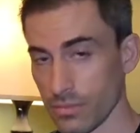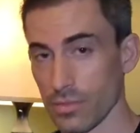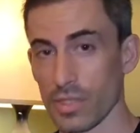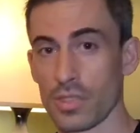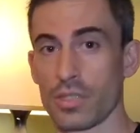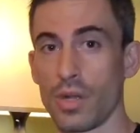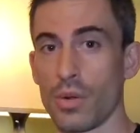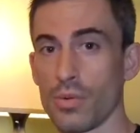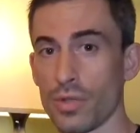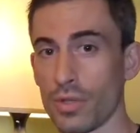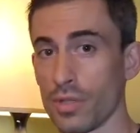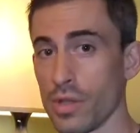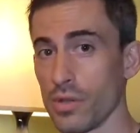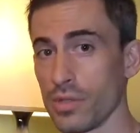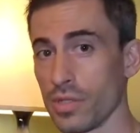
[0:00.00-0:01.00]
Let's start with the
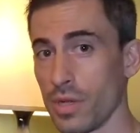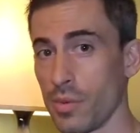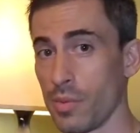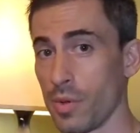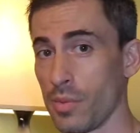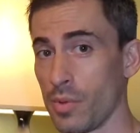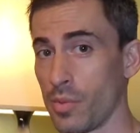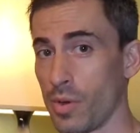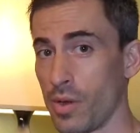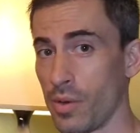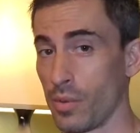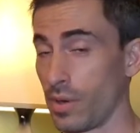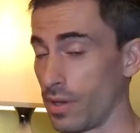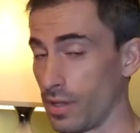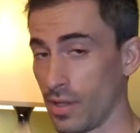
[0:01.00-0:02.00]
clothes that I'm going to be
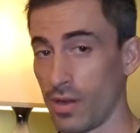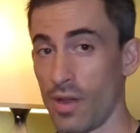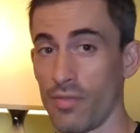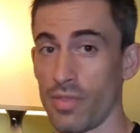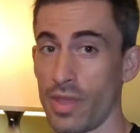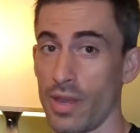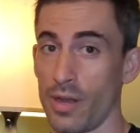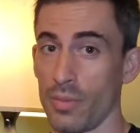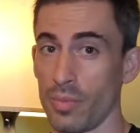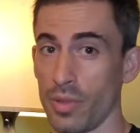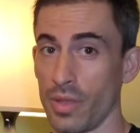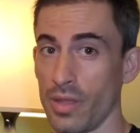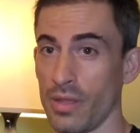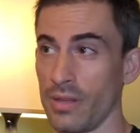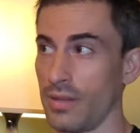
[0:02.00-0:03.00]
wearing when I get off that
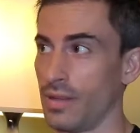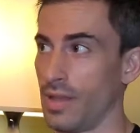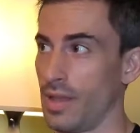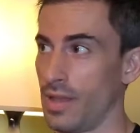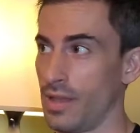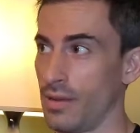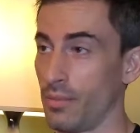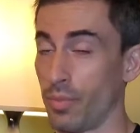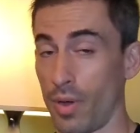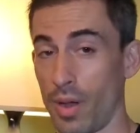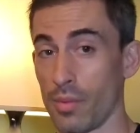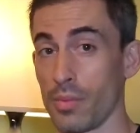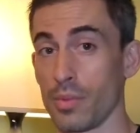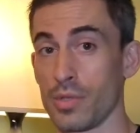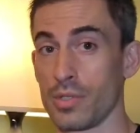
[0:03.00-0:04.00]
airplane in
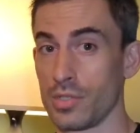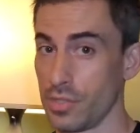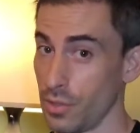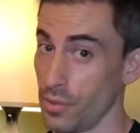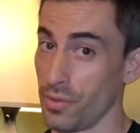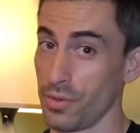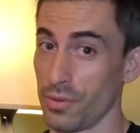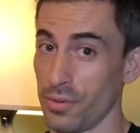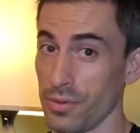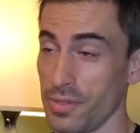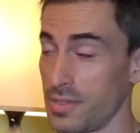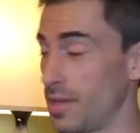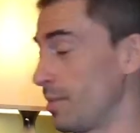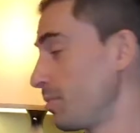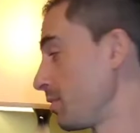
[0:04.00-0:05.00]
probably 0-degree
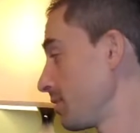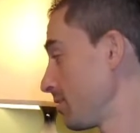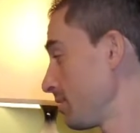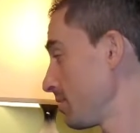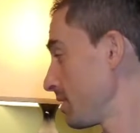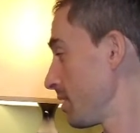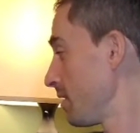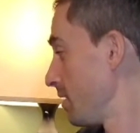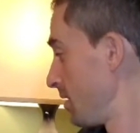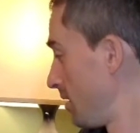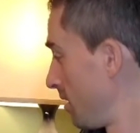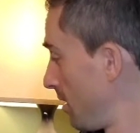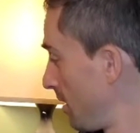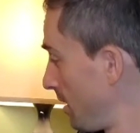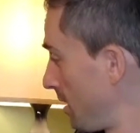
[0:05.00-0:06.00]
temperatures.
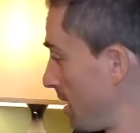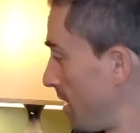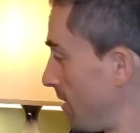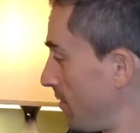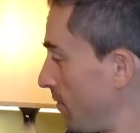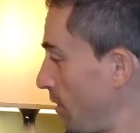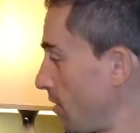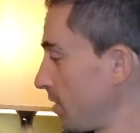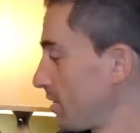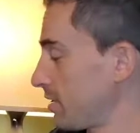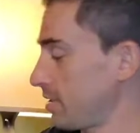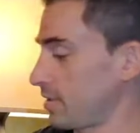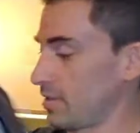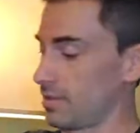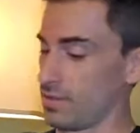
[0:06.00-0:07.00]

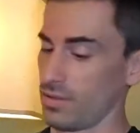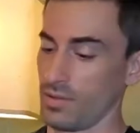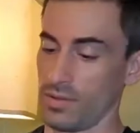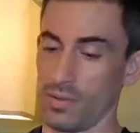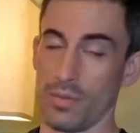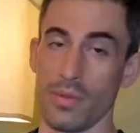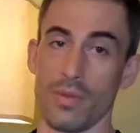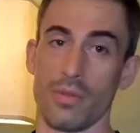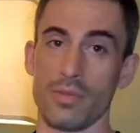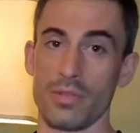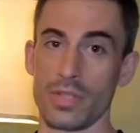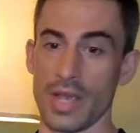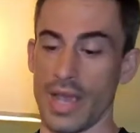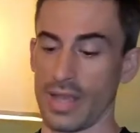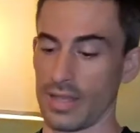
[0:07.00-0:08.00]
First,
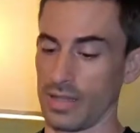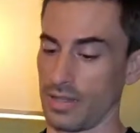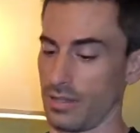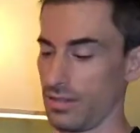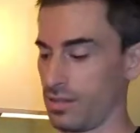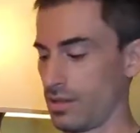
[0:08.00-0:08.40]
jacket.